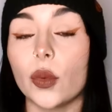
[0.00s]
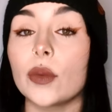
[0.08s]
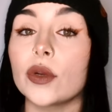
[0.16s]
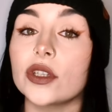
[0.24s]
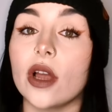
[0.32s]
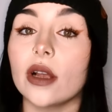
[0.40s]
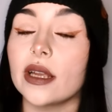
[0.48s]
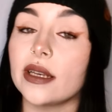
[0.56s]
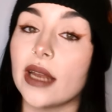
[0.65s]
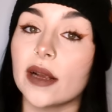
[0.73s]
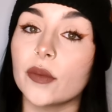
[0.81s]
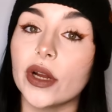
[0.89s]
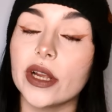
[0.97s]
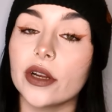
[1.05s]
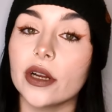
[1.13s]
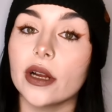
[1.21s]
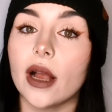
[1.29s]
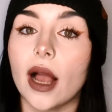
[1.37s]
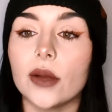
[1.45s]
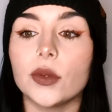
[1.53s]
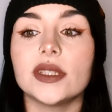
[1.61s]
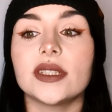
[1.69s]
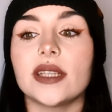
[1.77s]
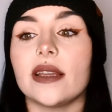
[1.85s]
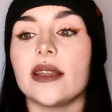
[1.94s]
when we're talking NECKBREAKKER, I
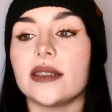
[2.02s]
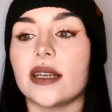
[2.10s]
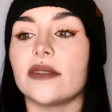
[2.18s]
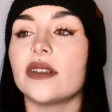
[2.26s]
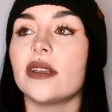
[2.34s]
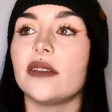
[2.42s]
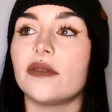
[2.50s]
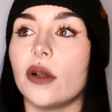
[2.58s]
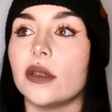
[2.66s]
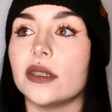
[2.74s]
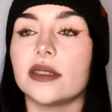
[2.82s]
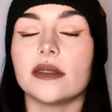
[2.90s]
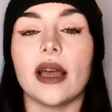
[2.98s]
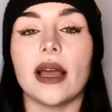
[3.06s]
would say they definitely fall into